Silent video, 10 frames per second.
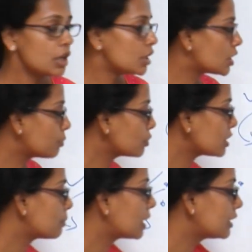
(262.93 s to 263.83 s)
Suppose
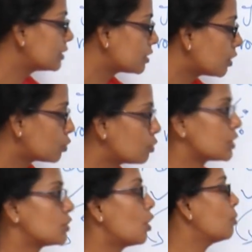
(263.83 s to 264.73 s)
the platelet count
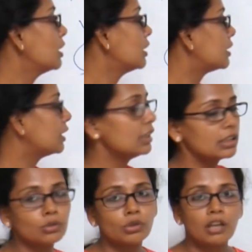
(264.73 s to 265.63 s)
was normal, then
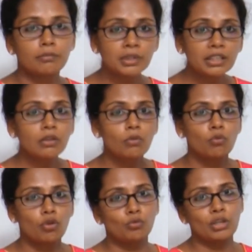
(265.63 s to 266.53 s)
it would have been
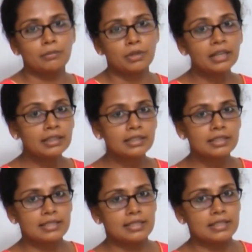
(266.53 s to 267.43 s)
von Willebrand
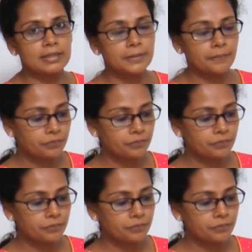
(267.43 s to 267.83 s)
disease.